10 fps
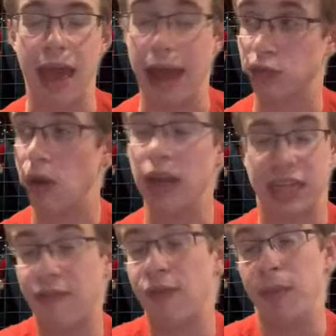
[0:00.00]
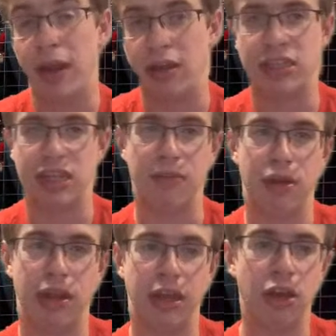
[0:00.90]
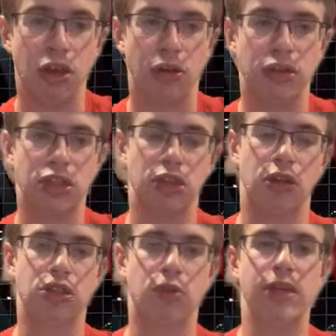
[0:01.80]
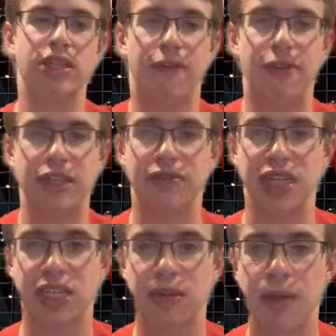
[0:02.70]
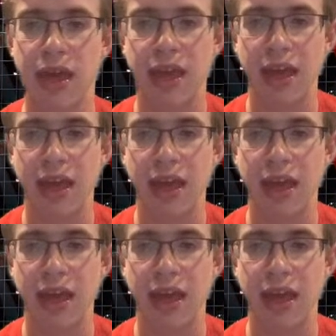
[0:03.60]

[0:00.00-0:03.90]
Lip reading: as well as everybody on this team really learns Quinn's offensive system,